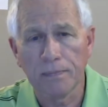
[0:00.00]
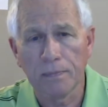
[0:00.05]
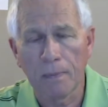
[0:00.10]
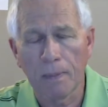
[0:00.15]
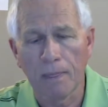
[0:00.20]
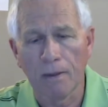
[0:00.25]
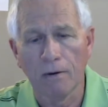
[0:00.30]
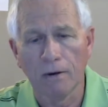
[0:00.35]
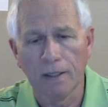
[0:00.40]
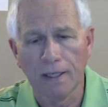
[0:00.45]

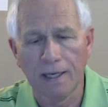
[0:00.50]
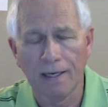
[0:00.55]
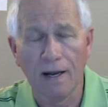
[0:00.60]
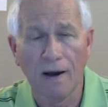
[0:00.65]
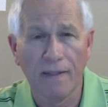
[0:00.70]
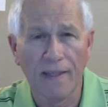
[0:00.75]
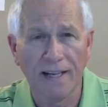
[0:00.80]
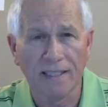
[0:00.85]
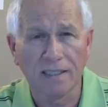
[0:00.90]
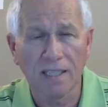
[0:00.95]
Okay,
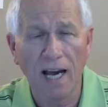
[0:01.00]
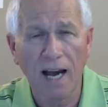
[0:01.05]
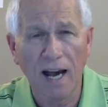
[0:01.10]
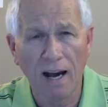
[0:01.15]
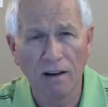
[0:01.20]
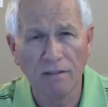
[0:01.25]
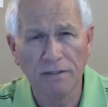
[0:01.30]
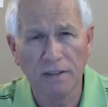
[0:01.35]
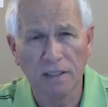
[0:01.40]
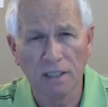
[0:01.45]
now that's
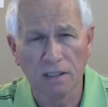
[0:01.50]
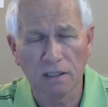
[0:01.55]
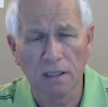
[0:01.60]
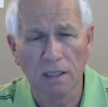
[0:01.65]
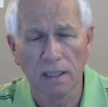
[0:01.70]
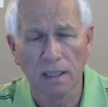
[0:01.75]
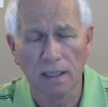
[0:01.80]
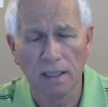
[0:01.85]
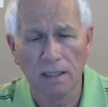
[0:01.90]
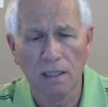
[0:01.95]

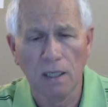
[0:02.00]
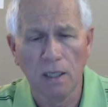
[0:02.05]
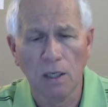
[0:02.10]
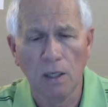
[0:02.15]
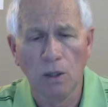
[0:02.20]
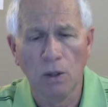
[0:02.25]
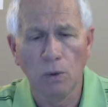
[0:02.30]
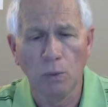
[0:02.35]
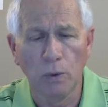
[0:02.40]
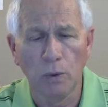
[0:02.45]
obviously
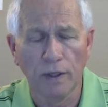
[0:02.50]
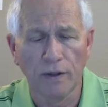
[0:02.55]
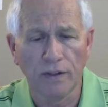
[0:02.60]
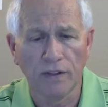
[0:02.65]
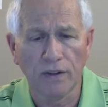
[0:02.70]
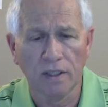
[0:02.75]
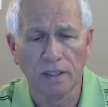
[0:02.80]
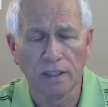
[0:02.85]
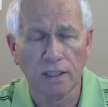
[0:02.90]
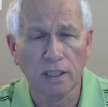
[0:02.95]

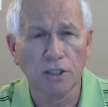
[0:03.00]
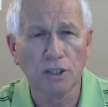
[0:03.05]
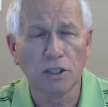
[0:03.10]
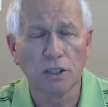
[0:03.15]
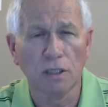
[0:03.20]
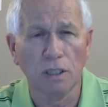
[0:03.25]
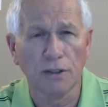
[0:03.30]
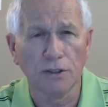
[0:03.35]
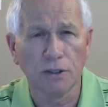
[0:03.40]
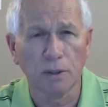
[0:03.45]
with
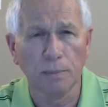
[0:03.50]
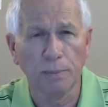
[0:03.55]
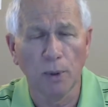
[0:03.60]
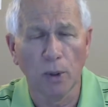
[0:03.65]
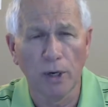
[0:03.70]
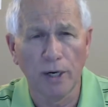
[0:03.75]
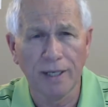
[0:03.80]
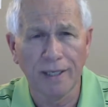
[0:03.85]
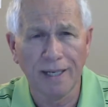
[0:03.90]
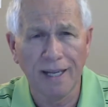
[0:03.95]
additional
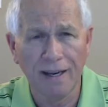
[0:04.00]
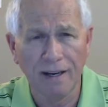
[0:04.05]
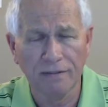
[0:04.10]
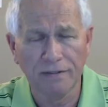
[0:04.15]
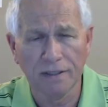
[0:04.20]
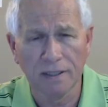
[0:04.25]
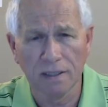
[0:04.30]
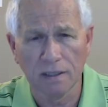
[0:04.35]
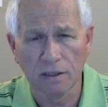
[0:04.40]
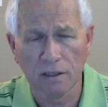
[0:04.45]
supporting
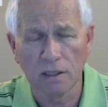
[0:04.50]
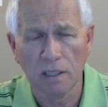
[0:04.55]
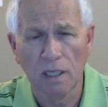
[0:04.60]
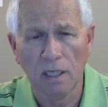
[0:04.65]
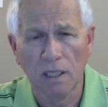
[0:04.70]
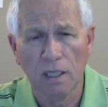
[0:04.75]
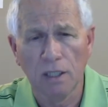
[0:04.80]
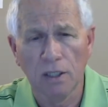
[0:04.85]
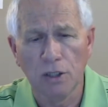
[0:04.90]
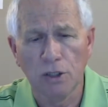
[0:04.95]
evidence
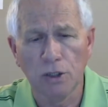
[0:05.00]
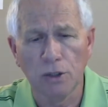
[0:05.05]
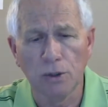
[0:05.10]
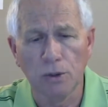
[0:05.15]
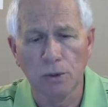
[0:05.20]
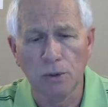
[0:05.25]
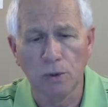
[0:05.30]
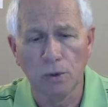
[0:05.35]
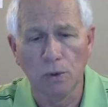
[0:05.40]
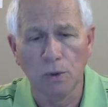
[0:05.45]

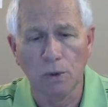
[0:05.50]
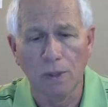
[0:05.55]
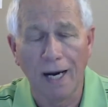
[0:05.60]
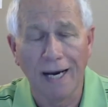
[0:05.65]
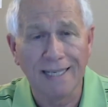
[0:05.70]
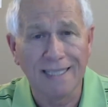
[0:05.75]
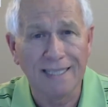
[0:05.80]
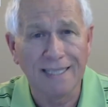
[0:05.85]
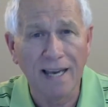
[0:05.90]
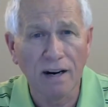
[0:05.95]
to
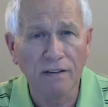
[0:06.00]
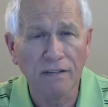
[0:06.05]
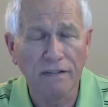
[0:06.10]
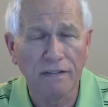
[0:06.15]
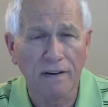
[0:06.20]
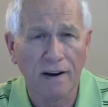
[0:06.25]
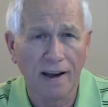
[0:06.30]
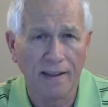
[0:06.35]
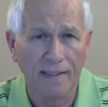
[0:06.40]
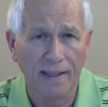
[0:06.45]

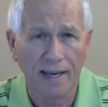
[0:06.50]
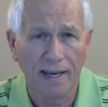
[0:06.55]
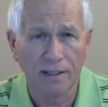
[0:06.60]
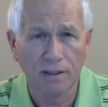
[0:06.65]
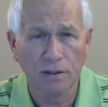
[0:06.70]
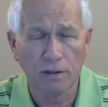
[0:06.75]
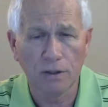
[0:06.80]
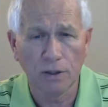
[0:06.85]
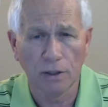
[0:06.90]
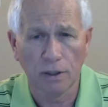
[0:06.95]
identify that
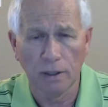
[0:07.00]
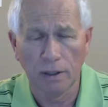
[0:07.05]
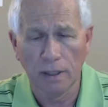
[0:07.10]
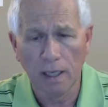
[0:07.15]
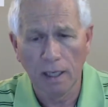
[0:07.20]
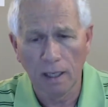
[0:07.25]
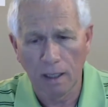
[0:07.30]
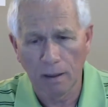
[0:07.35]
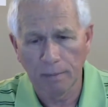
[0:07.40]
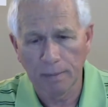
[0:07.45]
turn
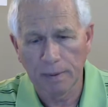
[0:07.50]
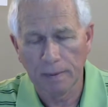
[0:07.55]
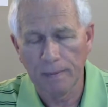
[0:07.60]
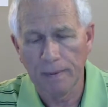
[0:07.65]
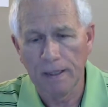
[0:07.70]
up,